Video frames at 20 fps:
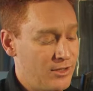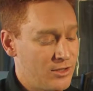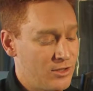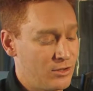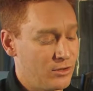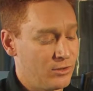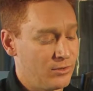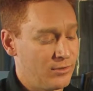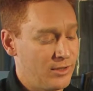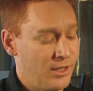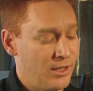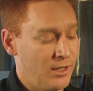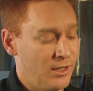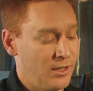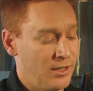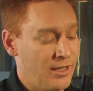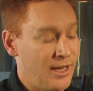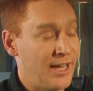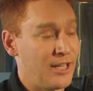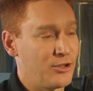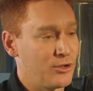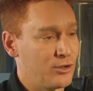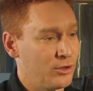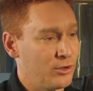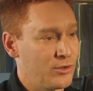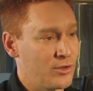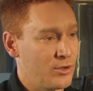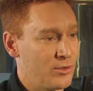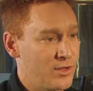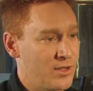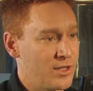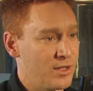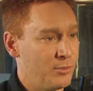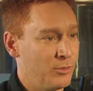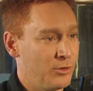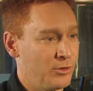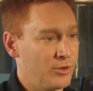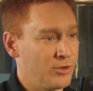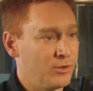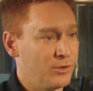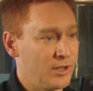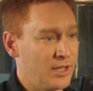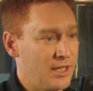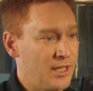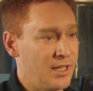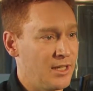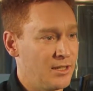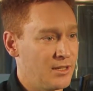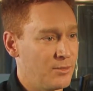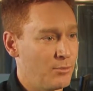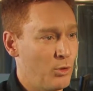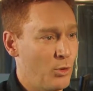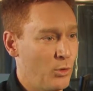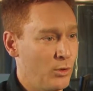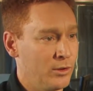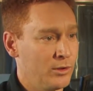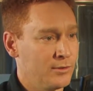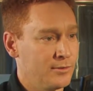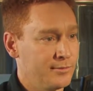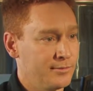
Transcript: served nitro, so it's similar to a Guinness pour.